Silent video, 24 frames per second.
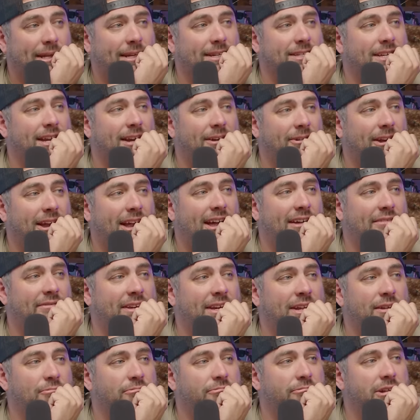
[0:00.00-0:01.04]
Because I don't have
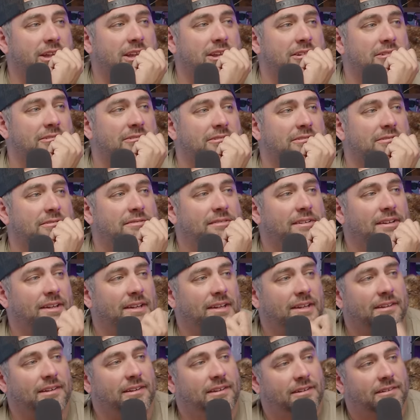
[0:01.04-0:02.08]
any weird
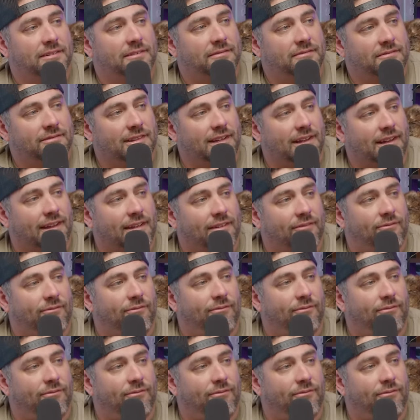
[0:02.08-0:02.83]
like